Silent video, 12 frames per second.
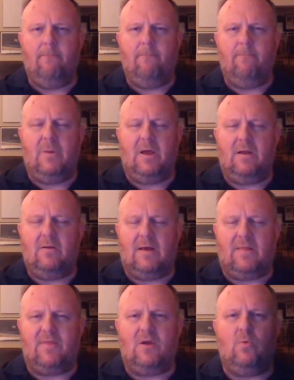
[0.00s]
But I
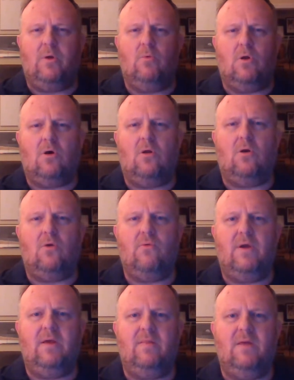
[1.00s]
think we would all
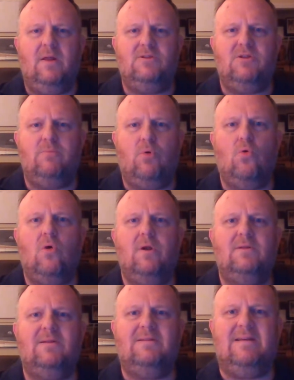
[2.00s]
agree that it's important
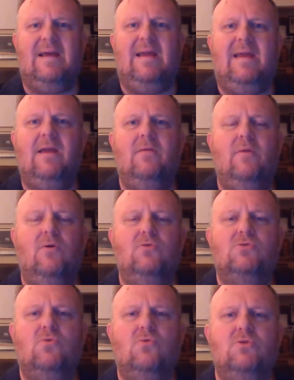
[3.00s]
to take those
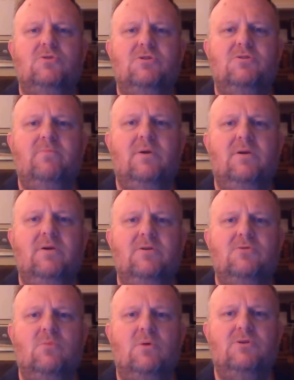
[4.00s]
courses
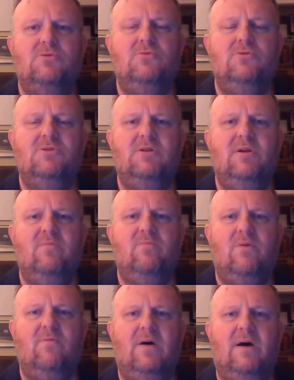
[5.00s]
because Western Civ
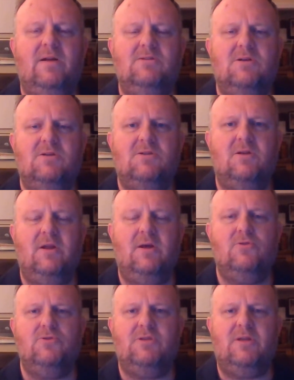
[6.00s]
provides us an
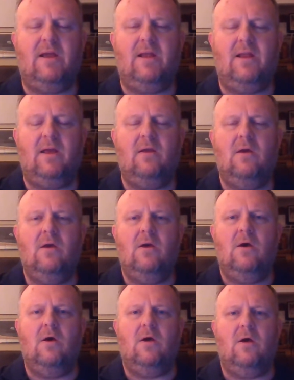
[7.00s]
understanding
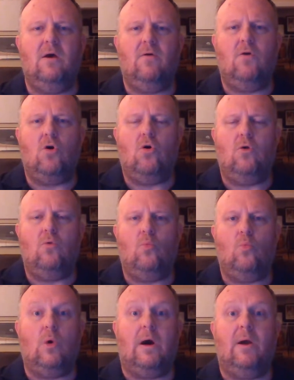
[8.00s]
on
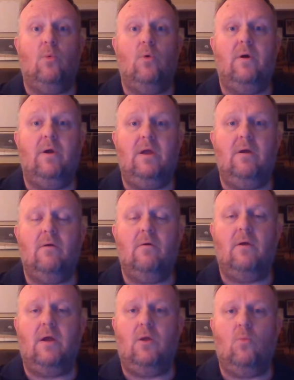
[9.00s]
why we're here
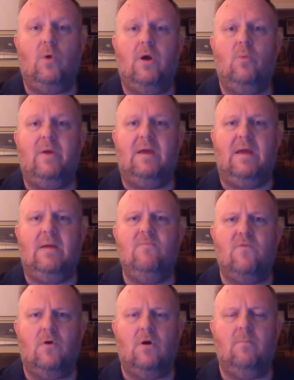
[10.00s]
and where we came
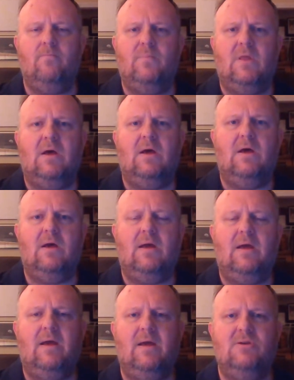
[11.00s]
from
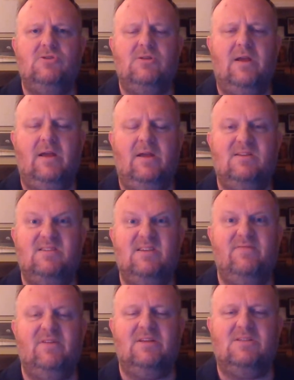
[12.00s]
as a
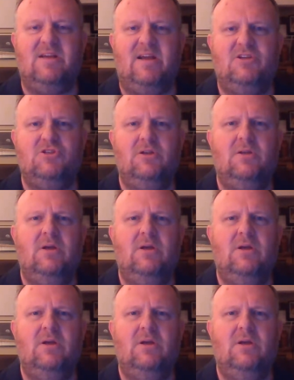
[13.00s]
civilization.